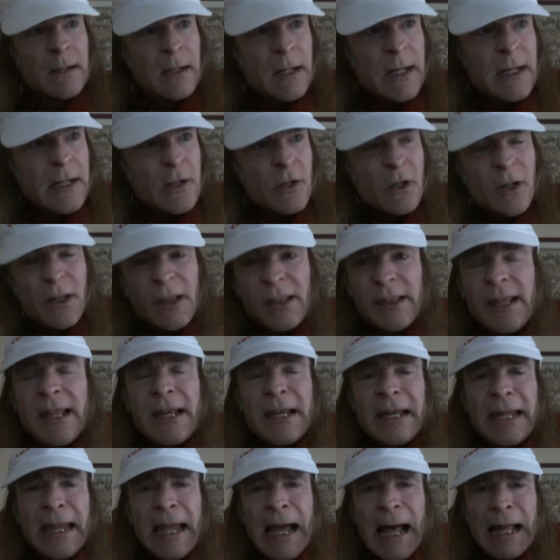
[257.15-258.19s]
And you got
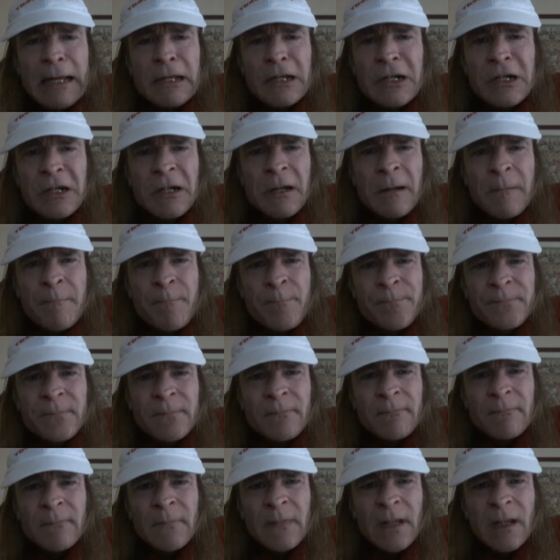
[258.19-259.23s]
Lily Allen.
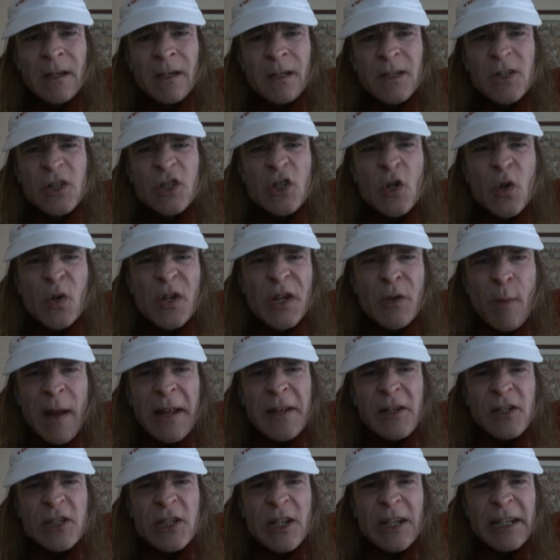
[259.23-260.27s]
She only
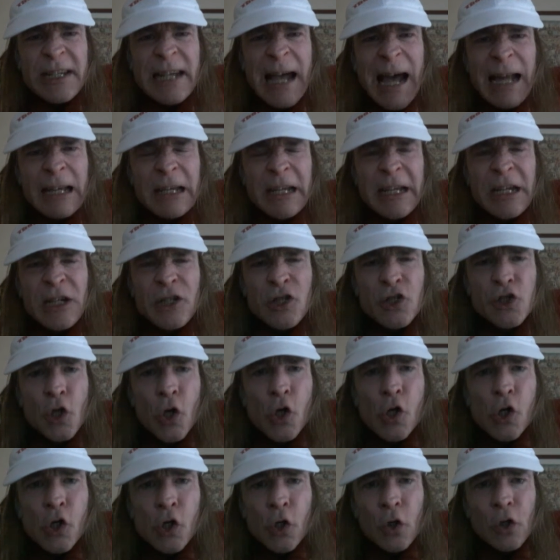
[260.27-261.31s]
went to the Calais
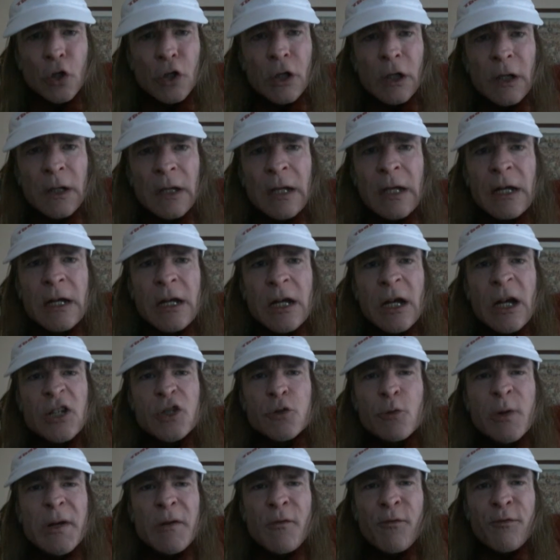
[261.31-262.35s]
jungle
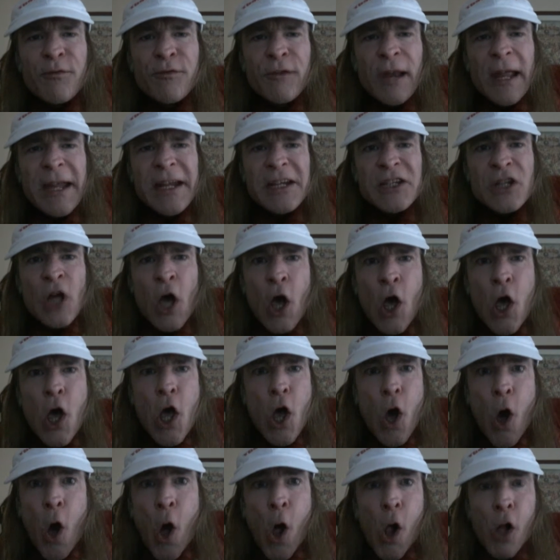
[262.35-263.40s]
to inflate
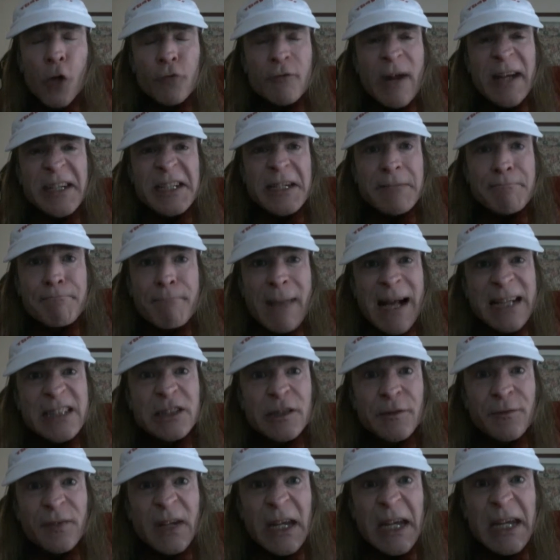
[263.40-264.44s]
her already
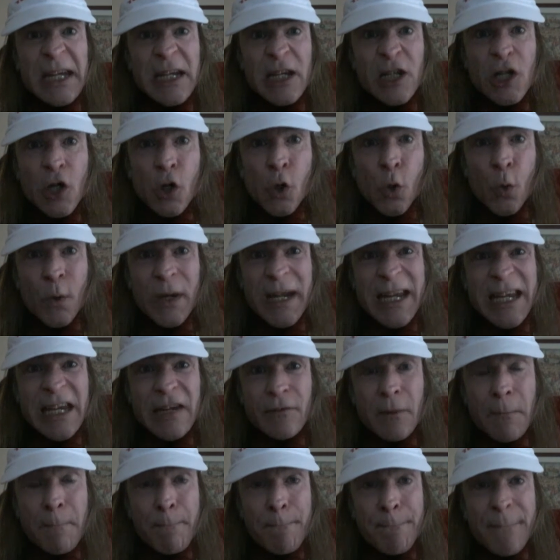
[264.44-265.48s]
massive ego
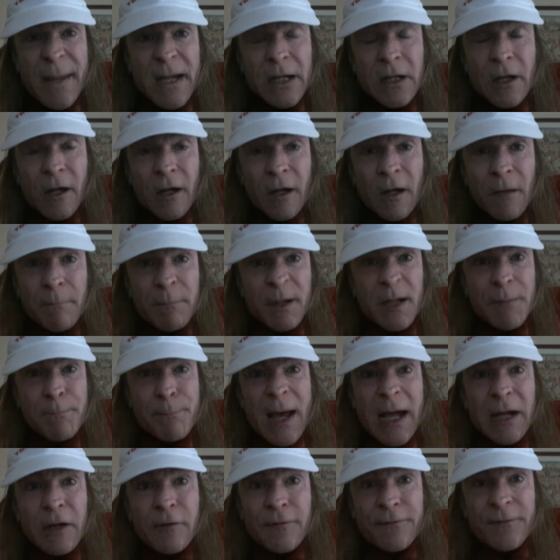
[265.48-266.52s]
even bigger. But it
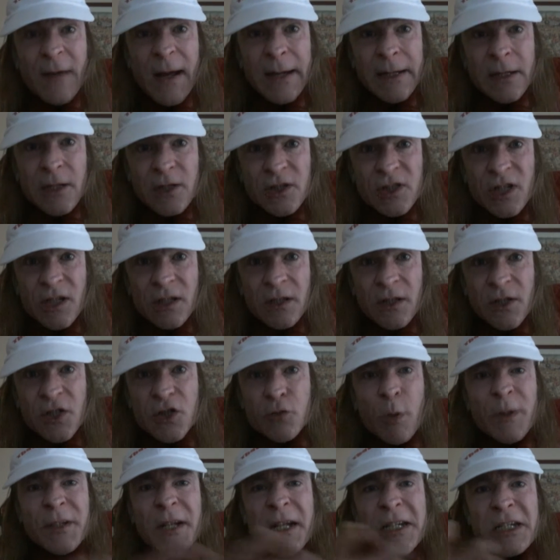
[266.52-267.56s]
backfired.
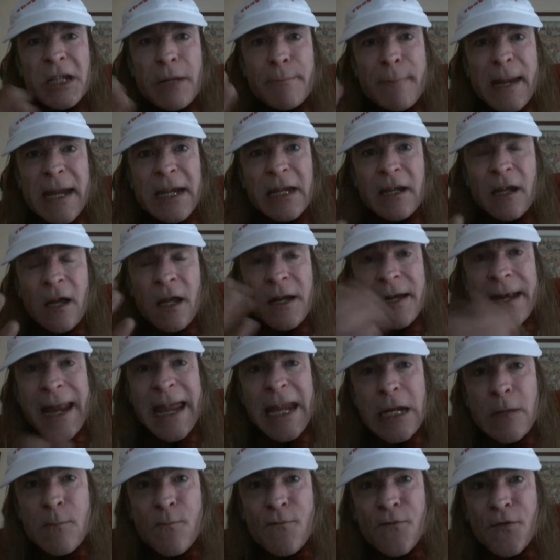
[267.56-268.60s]
She wanted to make a
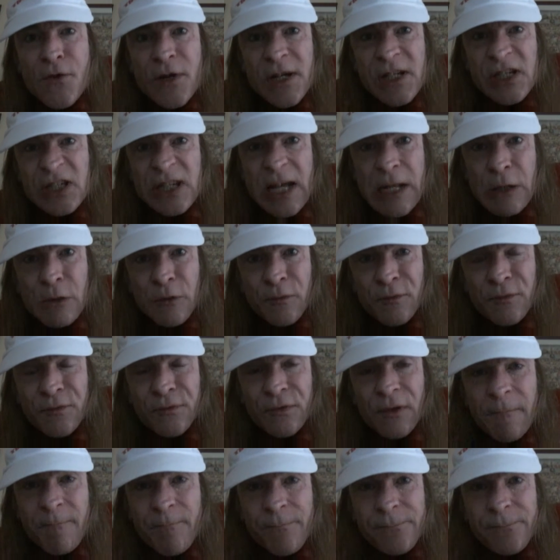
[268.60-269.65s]
name for herself.